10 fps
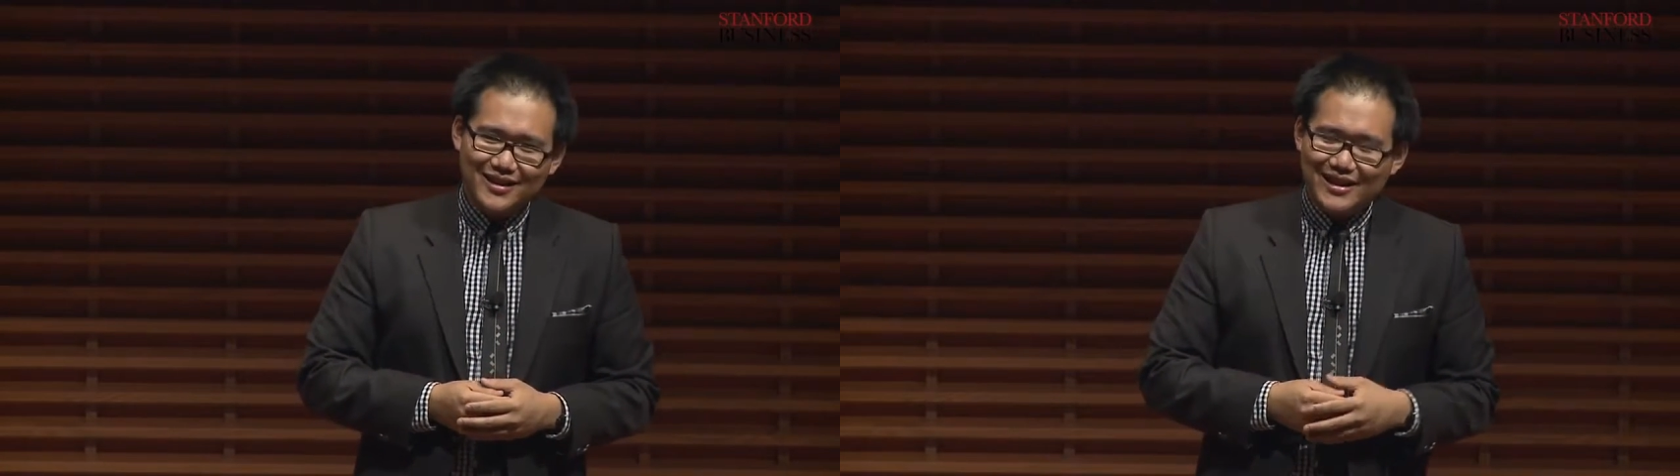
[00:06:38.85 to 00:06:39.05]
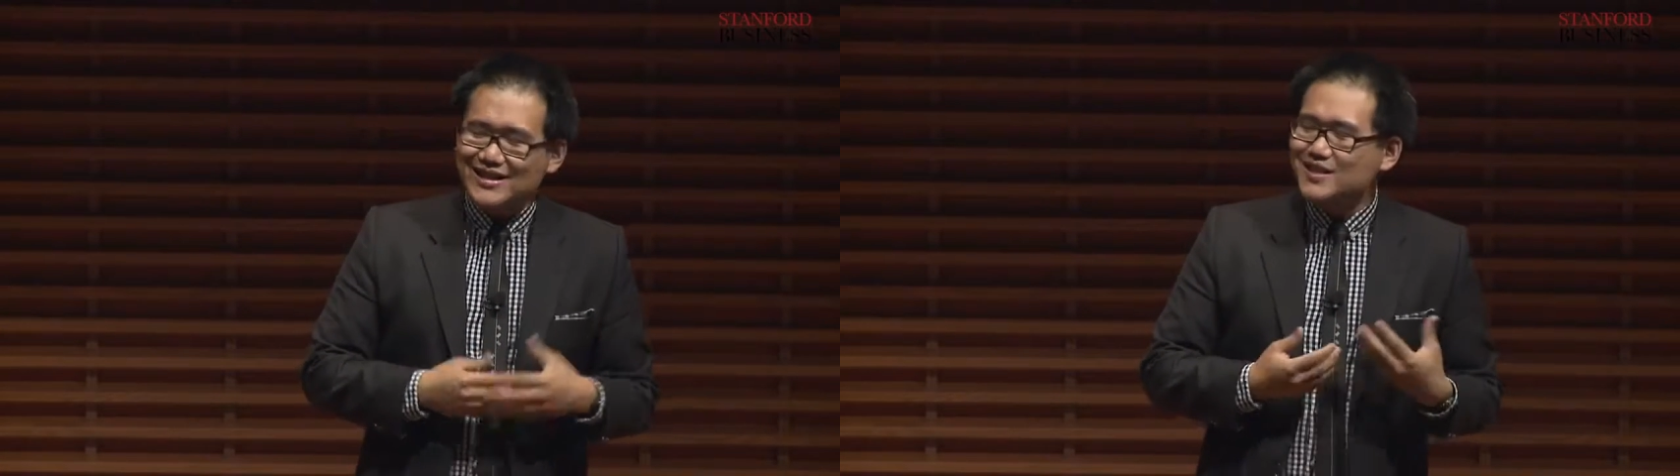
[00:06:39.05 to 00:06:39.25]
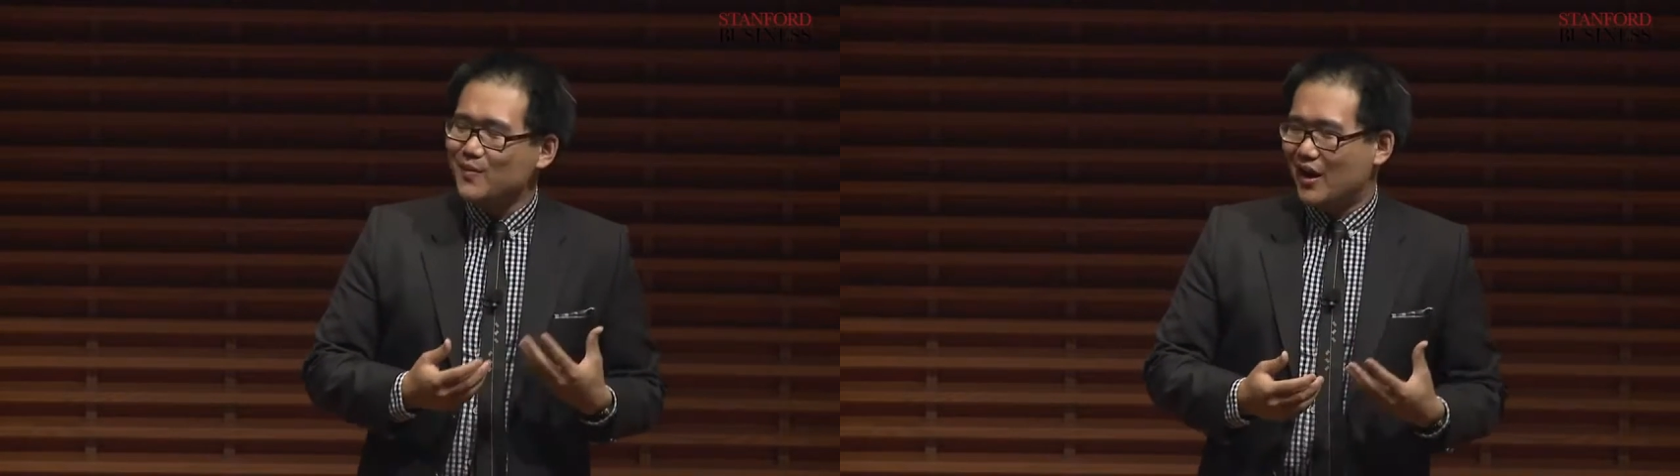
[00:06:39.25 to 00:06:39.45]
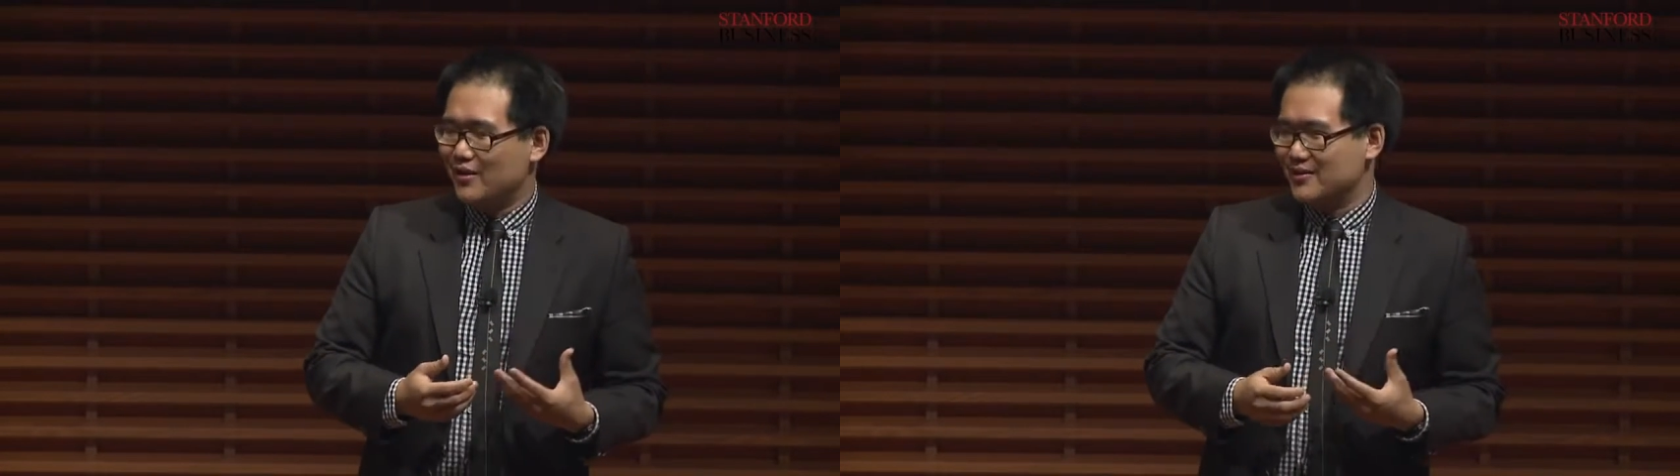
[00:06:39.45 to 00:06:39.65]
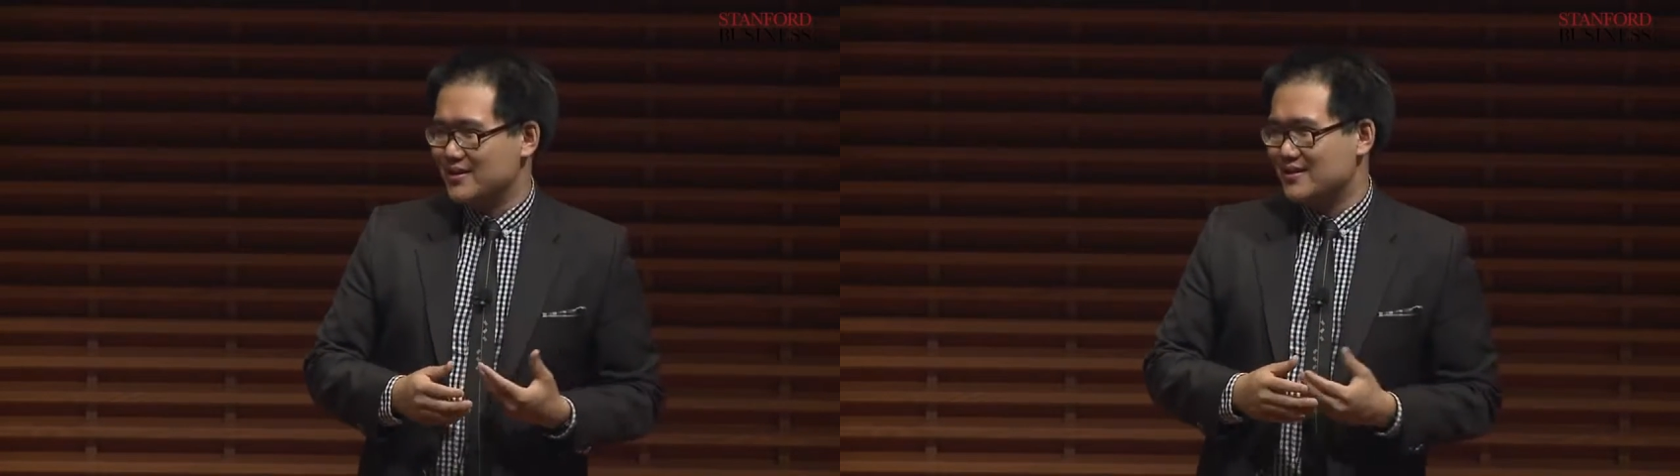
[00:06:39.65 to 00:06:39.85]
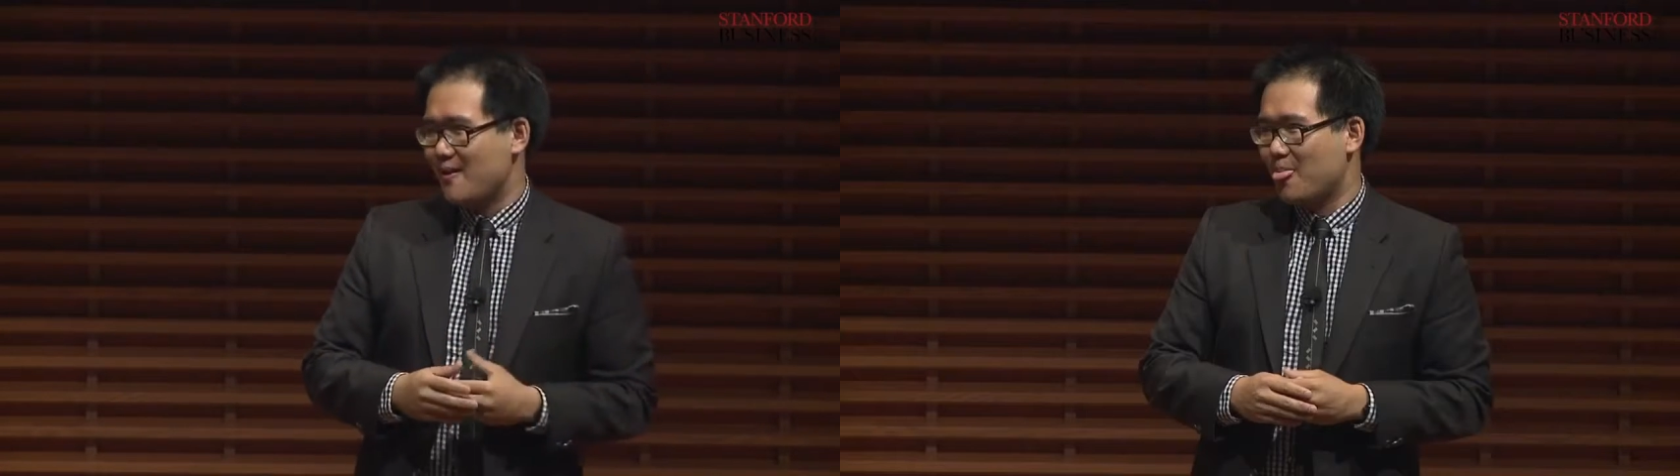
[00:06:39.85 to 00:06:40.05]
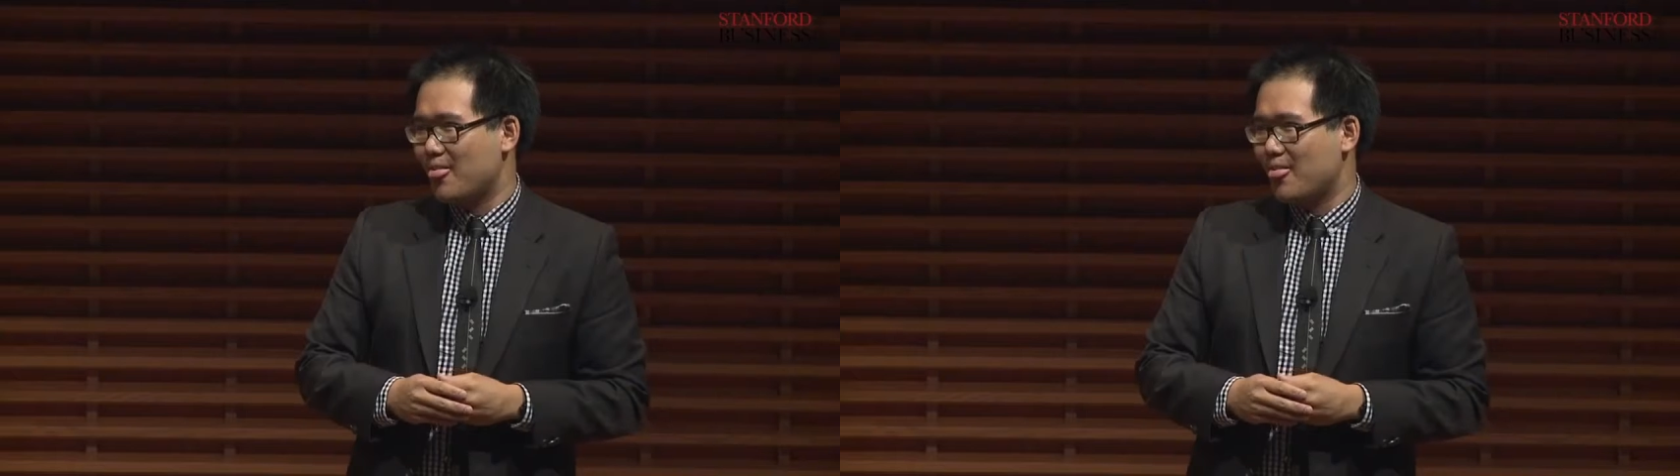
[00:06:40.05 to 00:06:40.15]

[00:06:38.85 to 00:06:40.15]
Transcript: and he smiles,